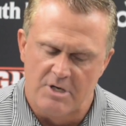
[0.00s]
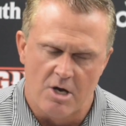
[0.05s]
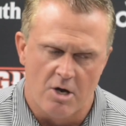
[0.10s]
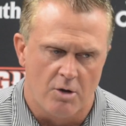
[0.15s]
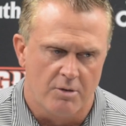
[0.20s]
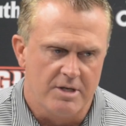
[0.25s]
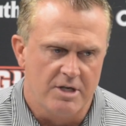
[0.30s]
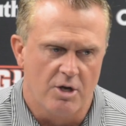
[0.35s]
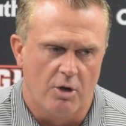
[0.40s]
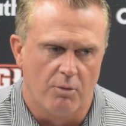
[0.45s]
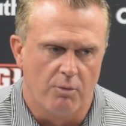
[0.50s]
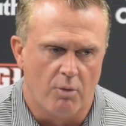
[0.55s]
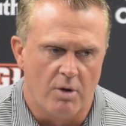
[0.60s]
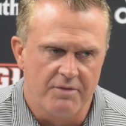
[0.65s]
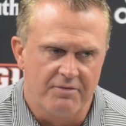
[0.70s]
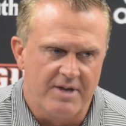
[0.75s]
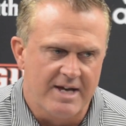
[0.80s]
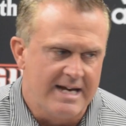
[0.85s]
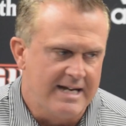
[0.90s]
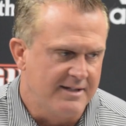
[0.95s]
No, you know,
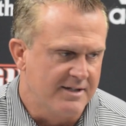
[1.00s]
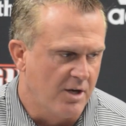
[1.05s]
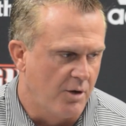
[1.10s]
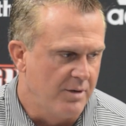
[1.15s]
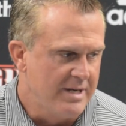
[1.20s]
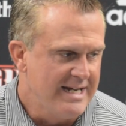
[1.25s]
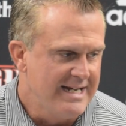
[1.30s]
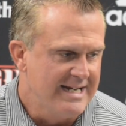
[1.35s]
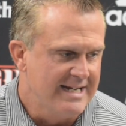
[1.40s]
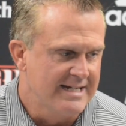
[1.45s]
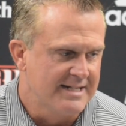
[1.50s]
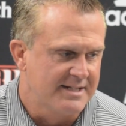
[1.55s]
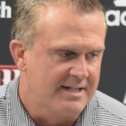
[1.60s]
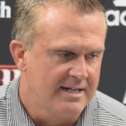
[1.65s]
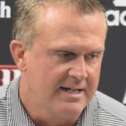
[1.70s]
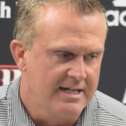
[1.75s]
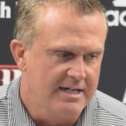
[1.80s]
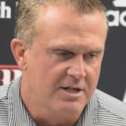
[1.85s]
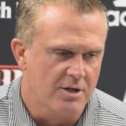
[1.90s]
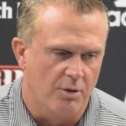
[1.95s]
one thing, though, he
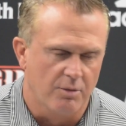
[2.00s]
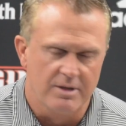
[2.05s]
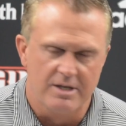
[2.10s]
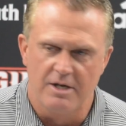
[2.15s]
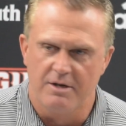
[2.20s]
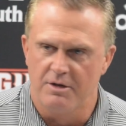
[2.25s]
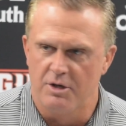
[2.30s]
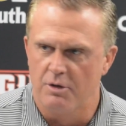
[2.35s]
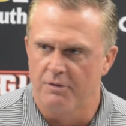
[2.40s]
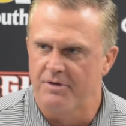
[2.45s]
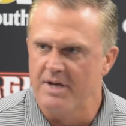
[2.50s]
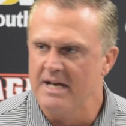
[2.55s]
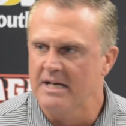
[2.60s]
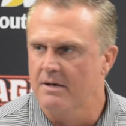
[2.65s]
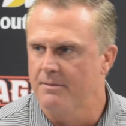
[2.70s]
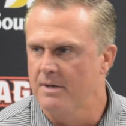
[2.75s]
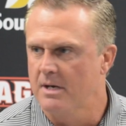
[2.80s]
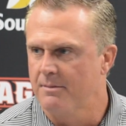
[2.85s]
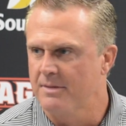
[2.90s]
is, you know, you think